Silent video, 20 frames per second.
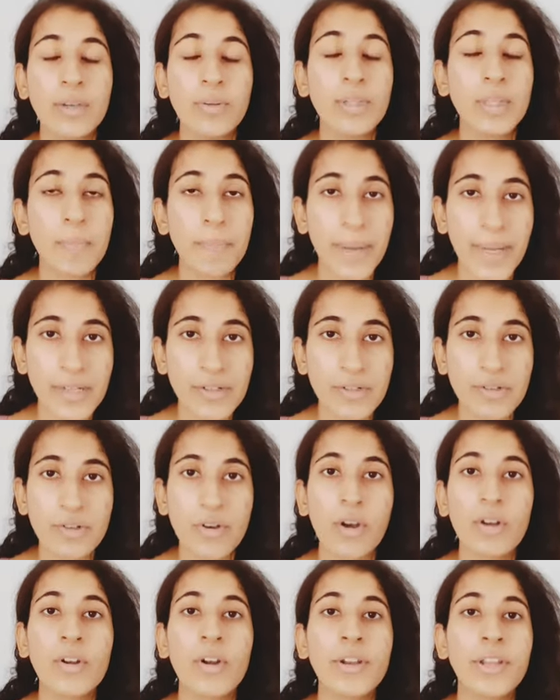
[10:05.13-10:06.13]
you in the
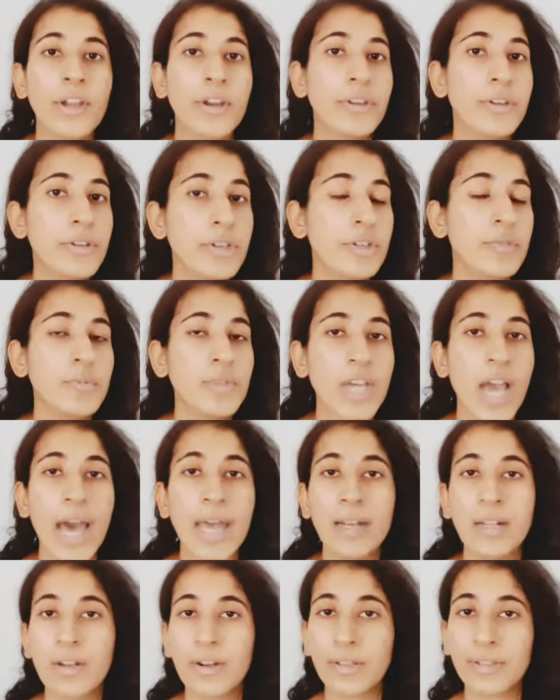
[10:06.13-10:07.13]
Patreon on your YouTube
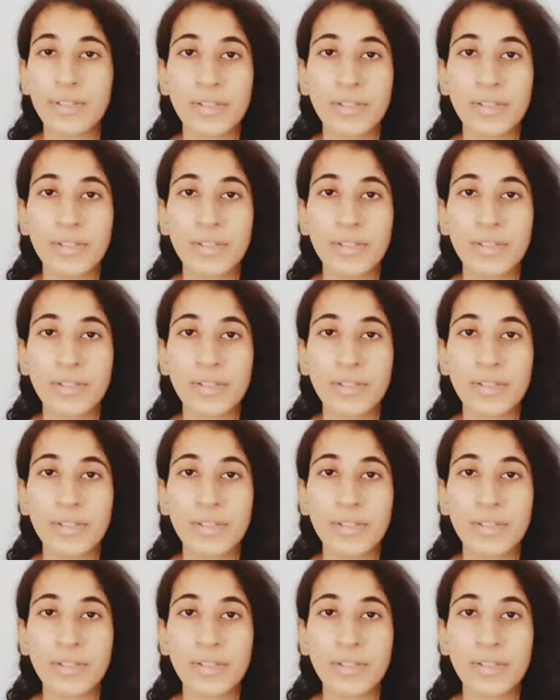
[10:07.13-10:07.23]
channel or